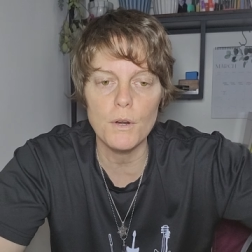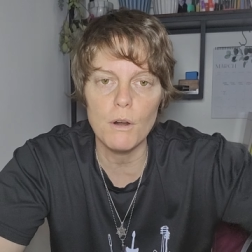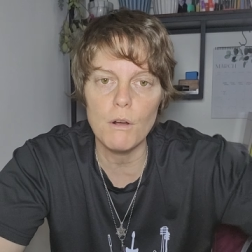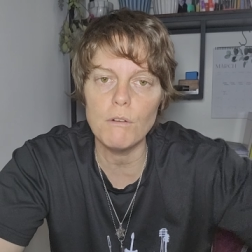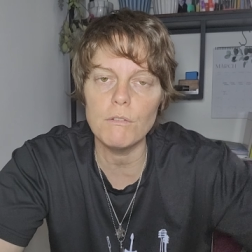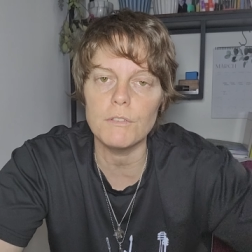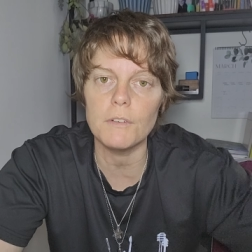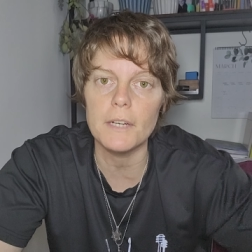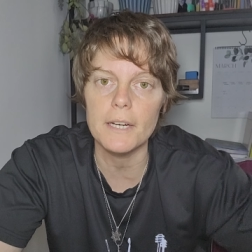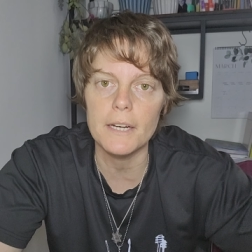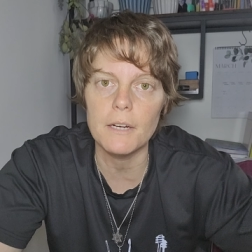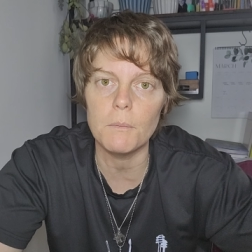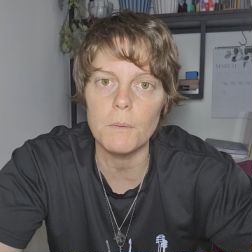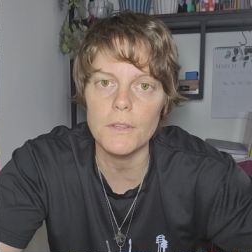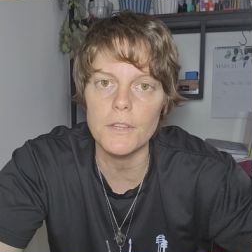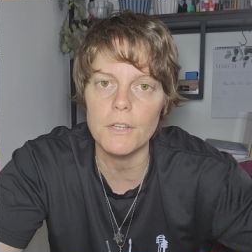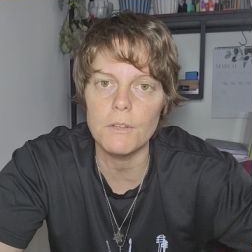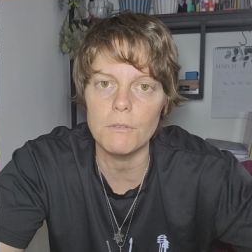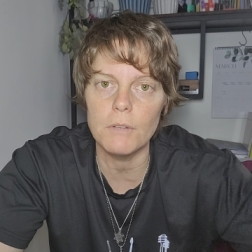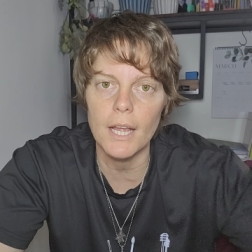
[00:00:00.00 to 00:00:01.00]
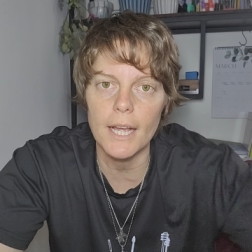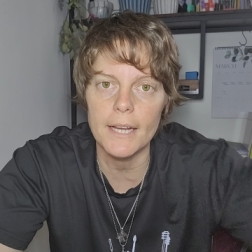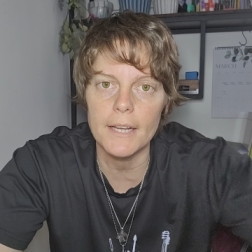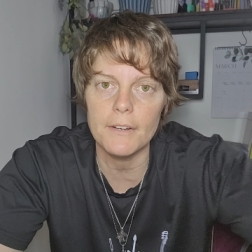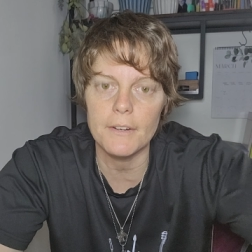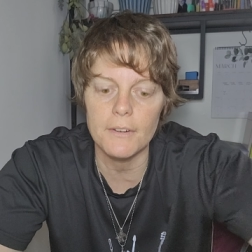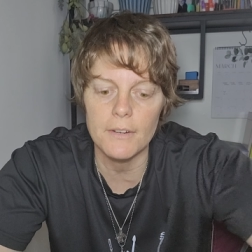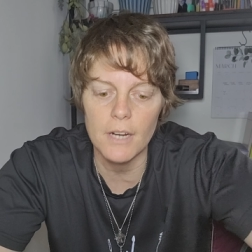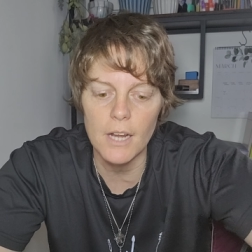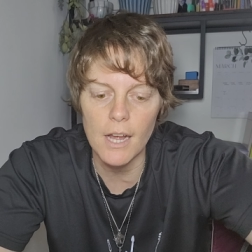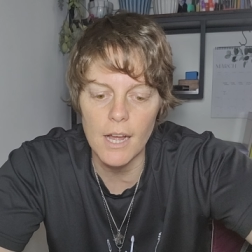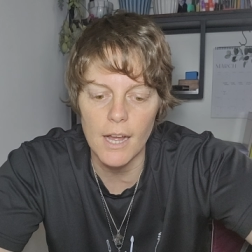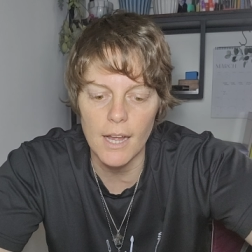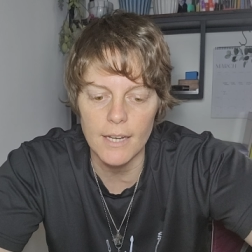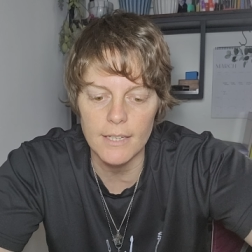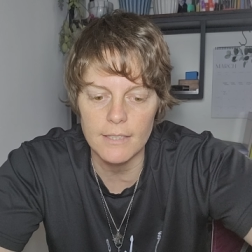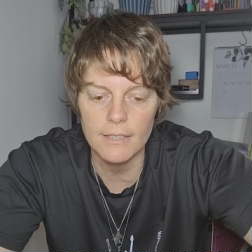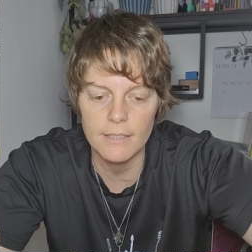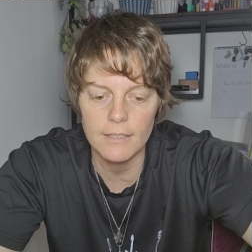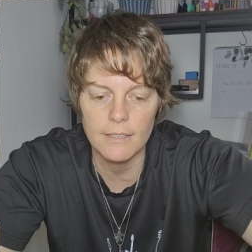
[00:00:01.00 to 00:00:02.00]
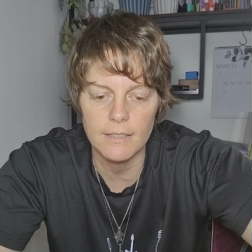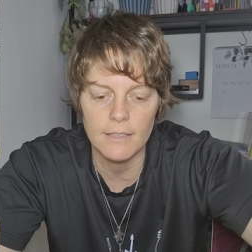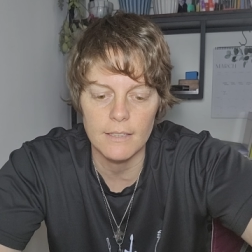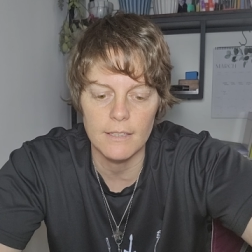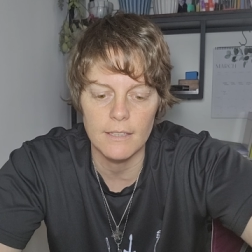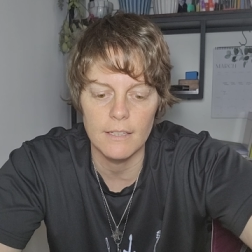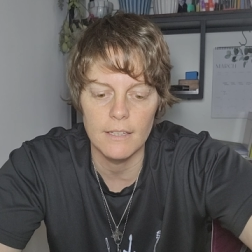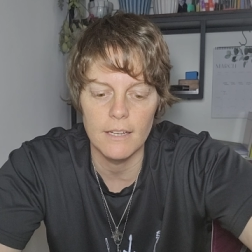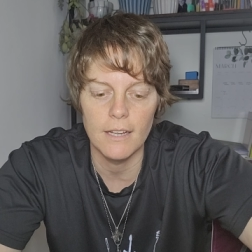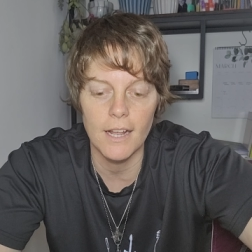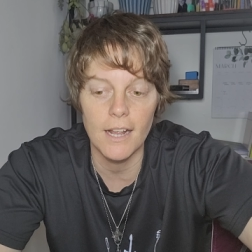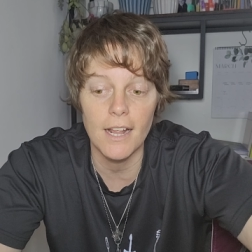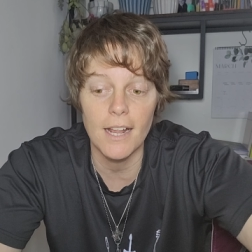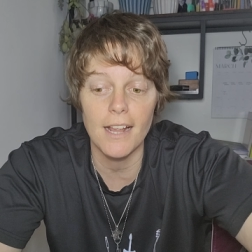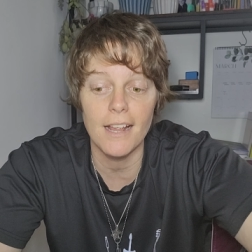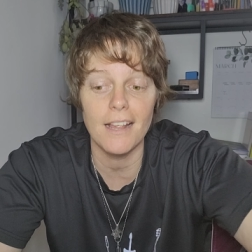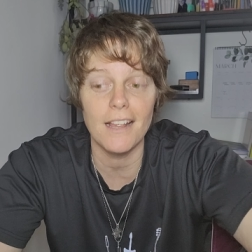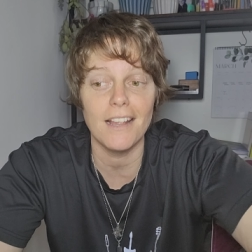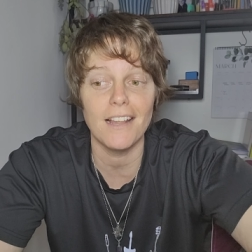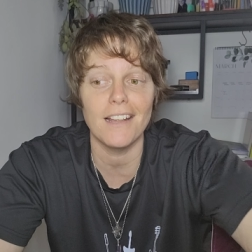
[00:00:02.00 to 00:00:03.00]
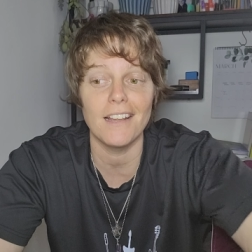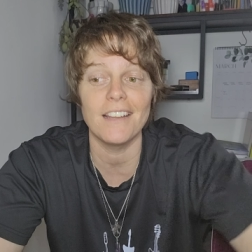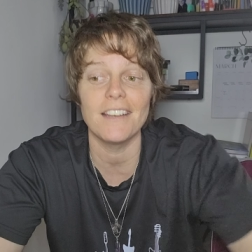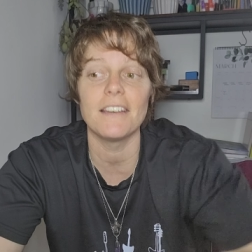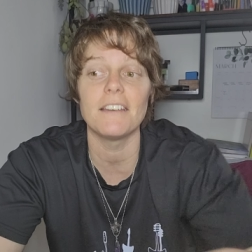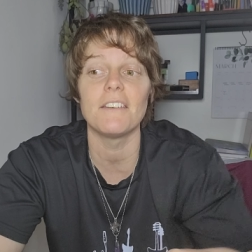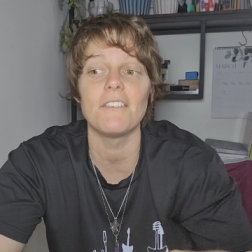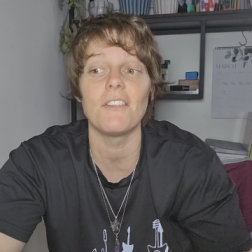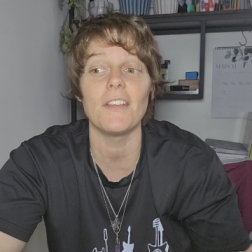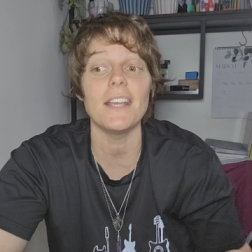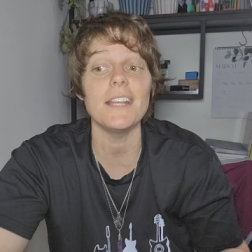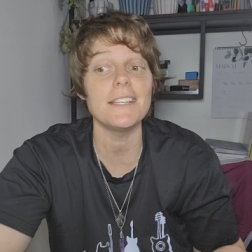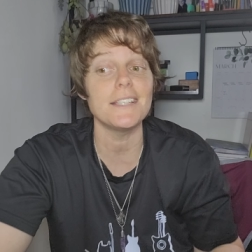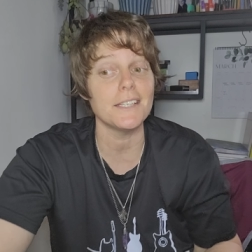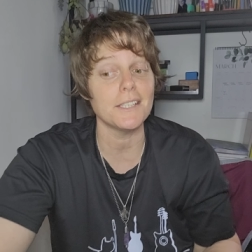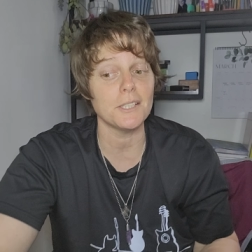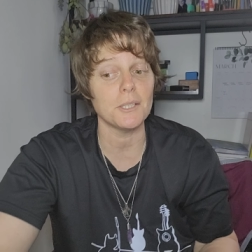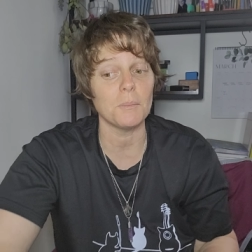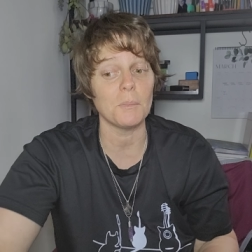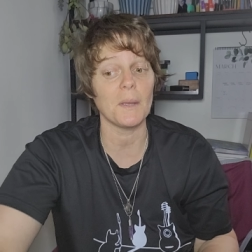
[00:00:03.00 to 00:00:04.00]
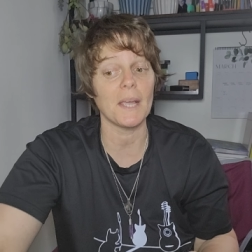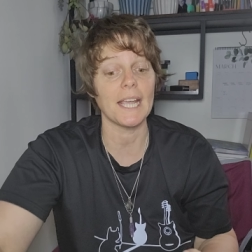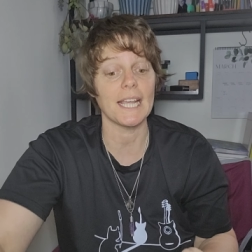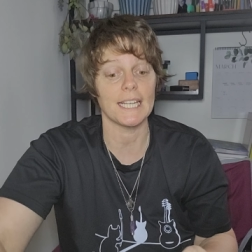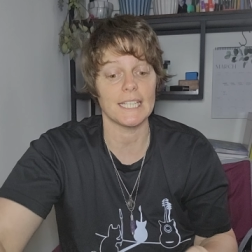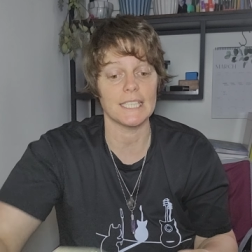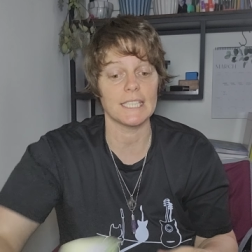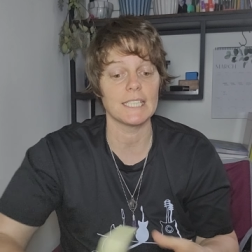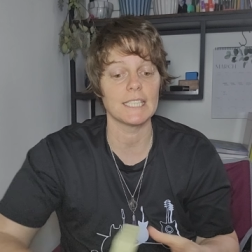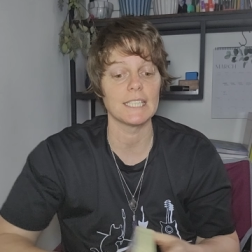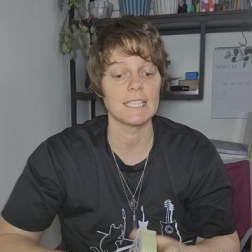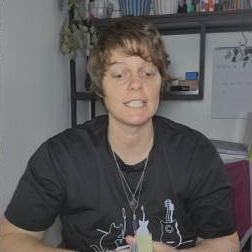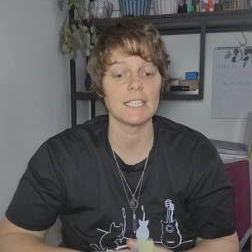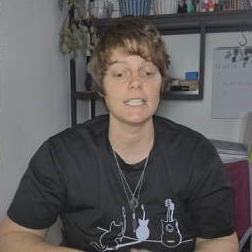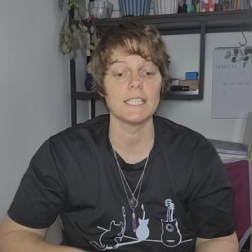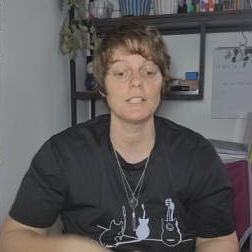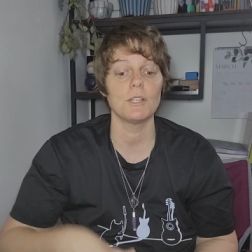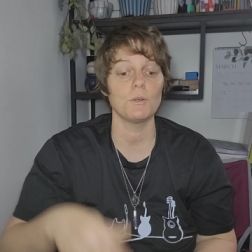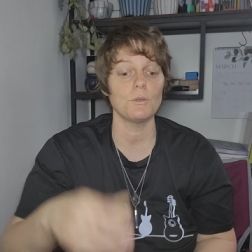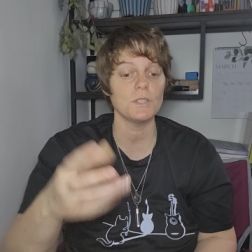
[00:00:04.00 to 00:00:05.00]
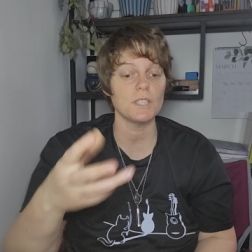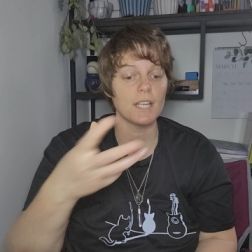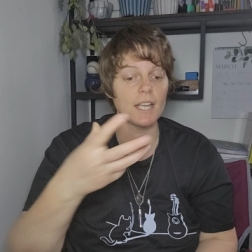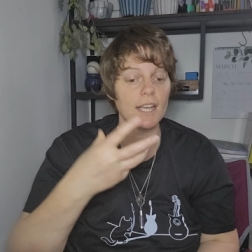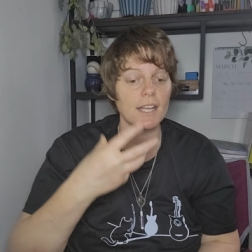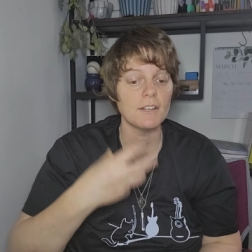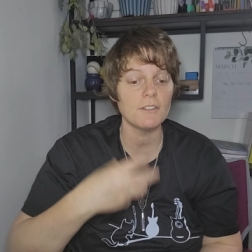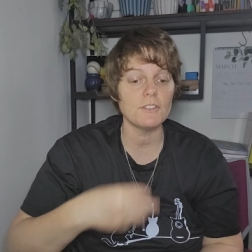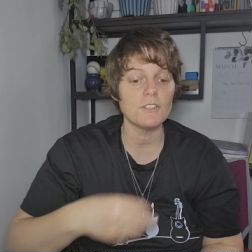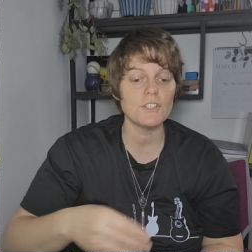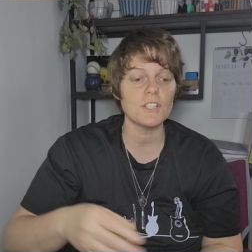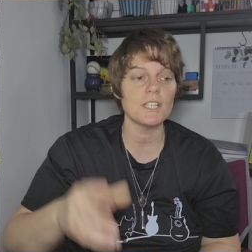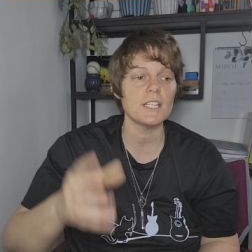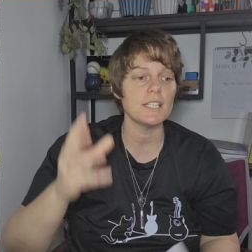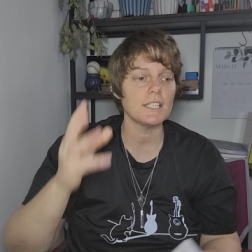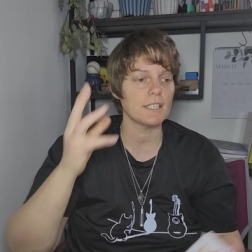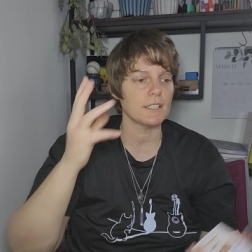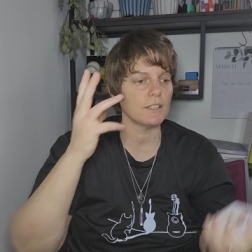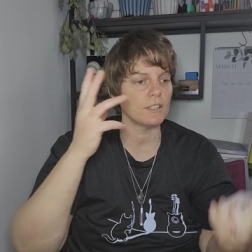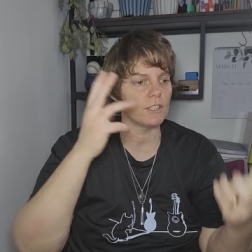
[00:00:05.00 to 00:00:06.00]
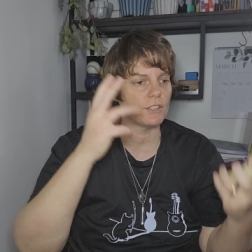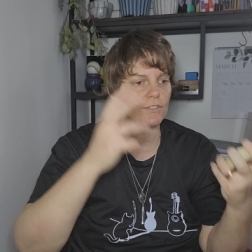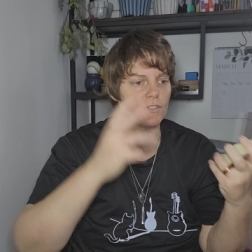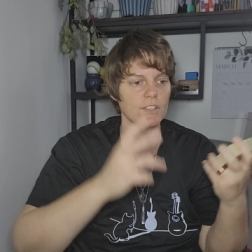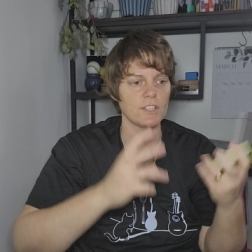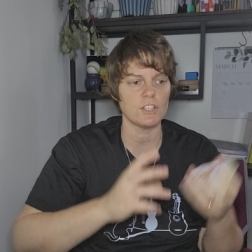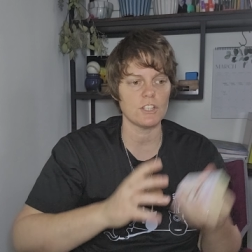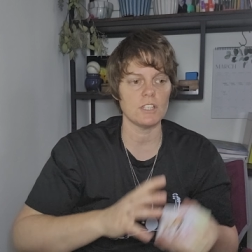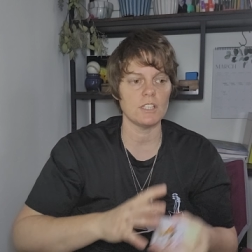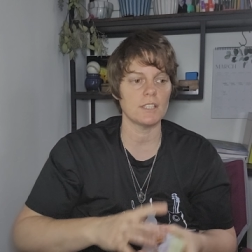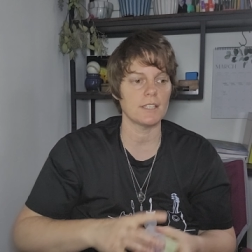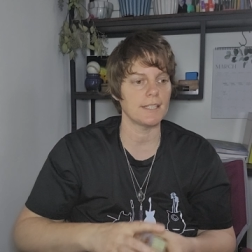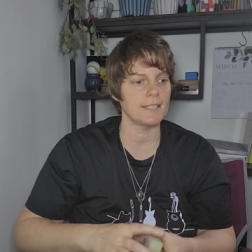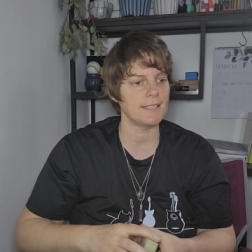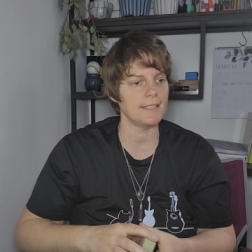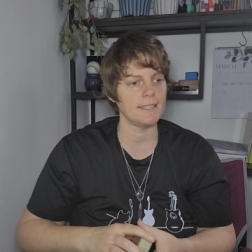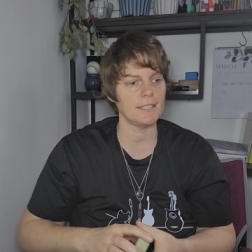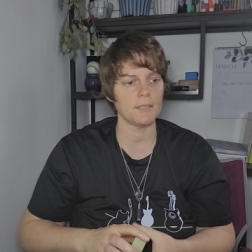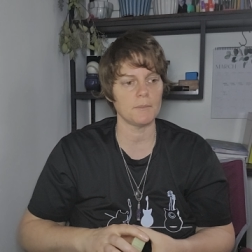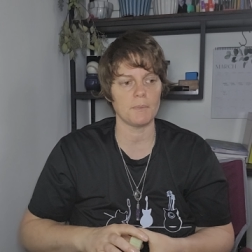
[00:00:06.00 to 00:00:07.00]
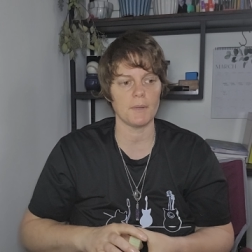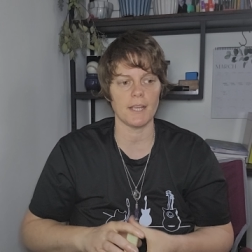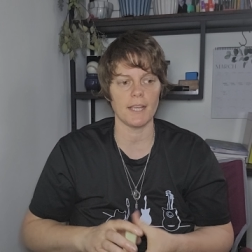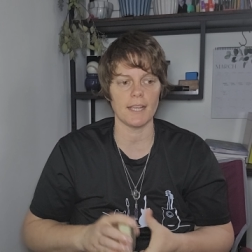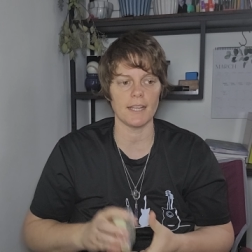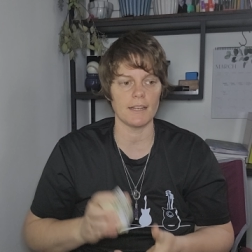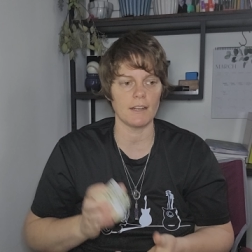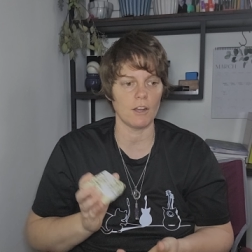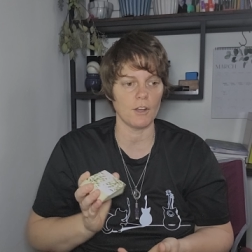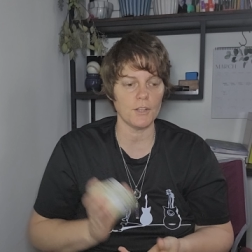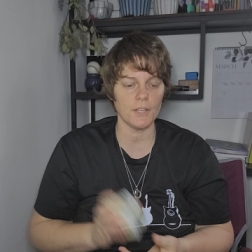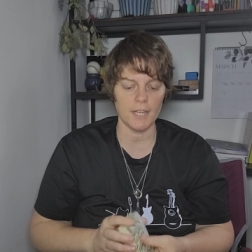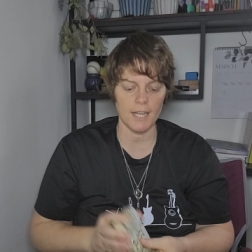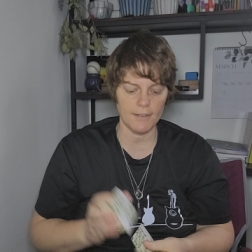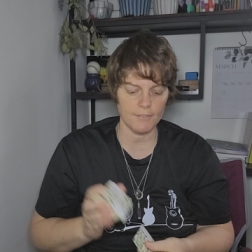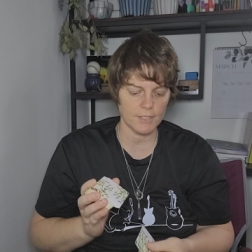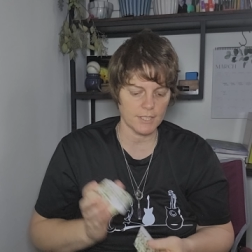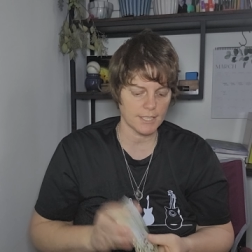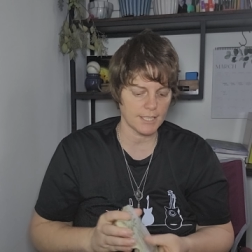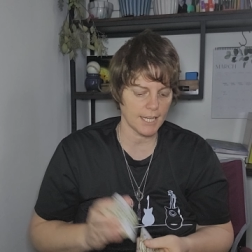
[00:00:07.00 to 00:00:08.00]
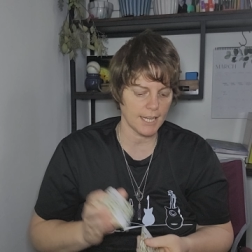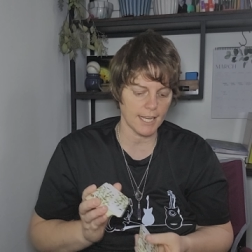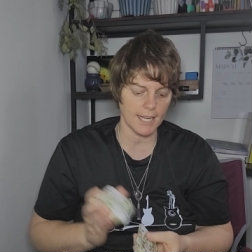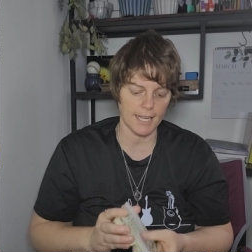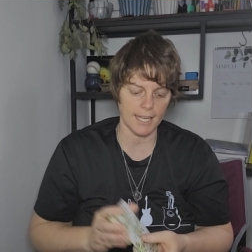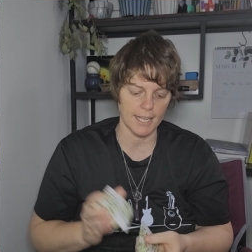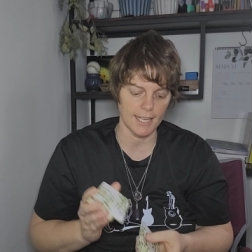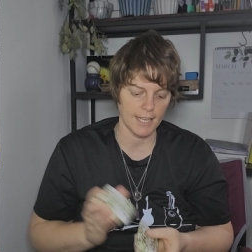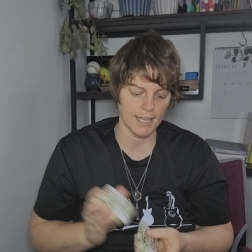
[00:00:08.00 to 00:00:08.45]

over here whether you like it or not and they dissipate. Those energies and these visions, they dissipate. All you have to say